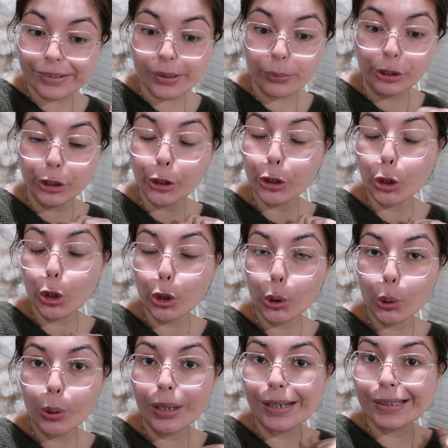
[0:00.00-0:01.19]
So we're gonna
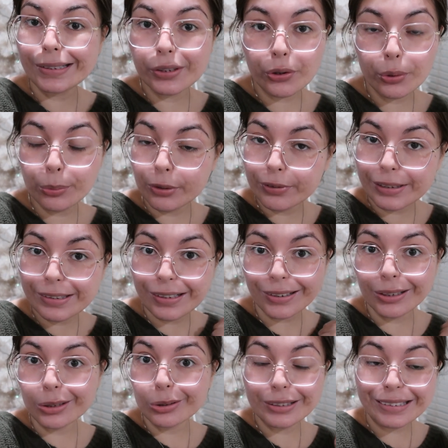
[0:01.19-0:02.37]
go to the movies on
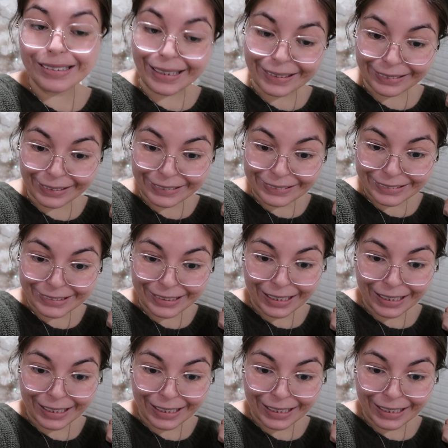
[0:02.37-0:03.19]
a little date night,